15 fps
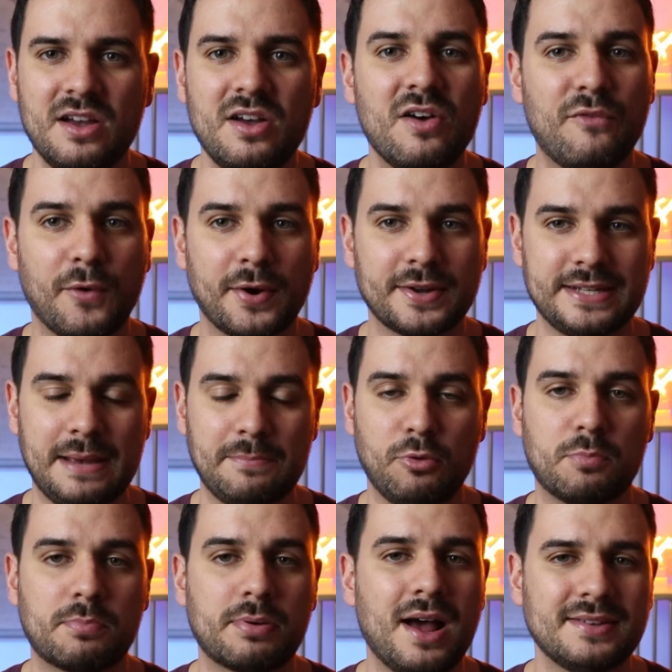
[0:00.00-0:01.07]
For example,
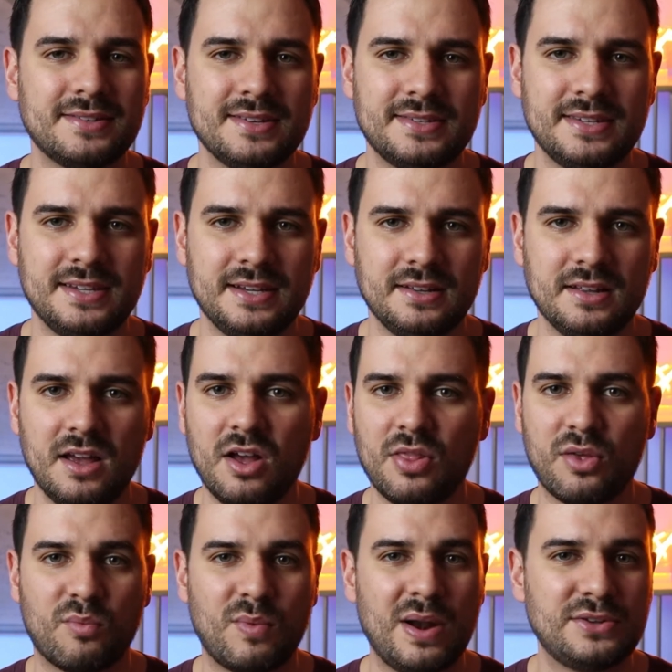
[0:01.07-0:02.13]
processing, the
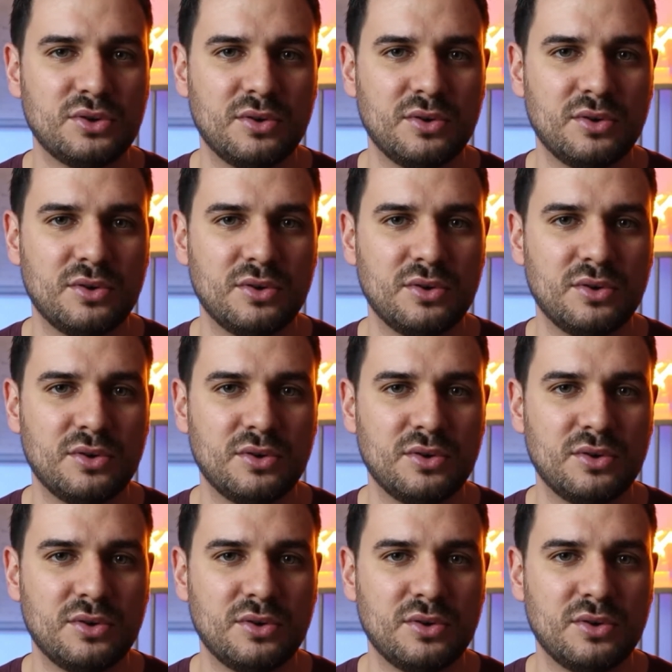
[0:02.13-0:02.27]
rental